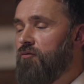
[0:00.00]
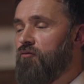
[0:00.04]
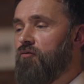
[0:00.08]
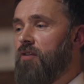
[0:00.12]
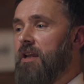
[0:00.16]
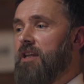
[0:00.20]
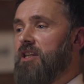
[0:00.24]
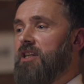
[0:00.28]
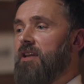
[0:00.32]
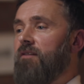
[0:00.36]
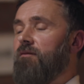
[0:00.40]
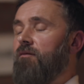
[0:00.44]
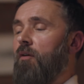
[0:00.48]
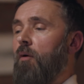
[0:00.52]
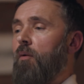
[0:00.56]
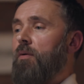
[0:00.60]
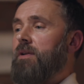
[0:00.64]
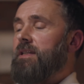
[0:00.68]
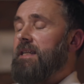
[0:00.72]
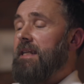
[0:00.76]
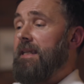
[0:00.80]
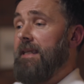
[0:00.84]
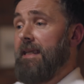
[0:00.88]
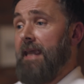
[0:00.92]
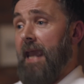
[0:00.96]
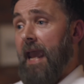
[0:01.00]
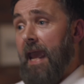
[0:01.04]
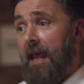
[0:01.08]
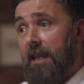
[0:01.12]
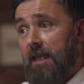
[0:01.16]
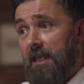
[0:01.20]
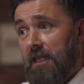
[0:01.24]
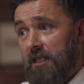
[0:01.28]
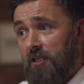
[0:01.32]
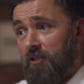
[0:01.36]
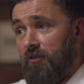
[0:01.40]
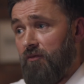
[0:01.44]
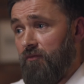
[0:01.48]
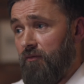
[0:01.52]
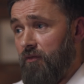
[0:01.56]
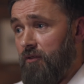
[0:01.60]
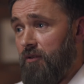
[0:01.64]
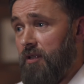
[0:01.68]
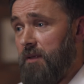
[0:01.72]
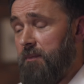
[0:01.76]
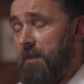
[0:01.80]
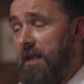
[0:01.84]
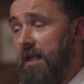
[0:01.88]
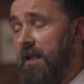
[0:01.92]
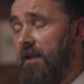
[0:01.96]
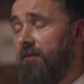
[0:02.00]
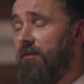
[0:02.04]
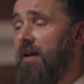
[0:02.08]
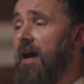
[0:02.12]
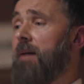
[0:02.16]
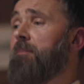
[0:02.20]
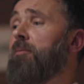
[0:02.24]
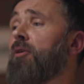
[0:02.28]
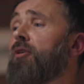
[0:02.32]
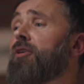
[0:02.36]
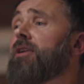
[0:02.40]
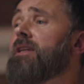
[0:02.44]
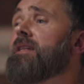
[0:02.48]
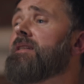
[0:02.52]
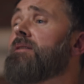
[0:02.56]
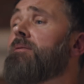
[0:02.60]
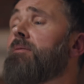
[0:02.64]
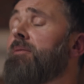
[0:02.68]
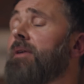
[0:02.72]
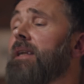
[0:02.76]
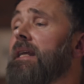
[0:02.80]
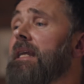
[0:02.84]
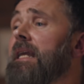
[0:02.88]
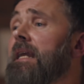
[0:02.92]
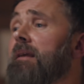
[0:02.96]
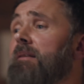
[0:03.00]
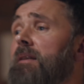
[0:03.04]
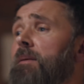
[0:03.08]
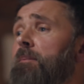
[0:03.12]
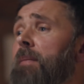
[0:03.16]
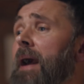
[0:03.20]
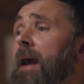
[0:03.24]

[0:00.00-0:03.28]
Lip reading: Reaching forwards, again, it's through the middle of our body, so we want to keep the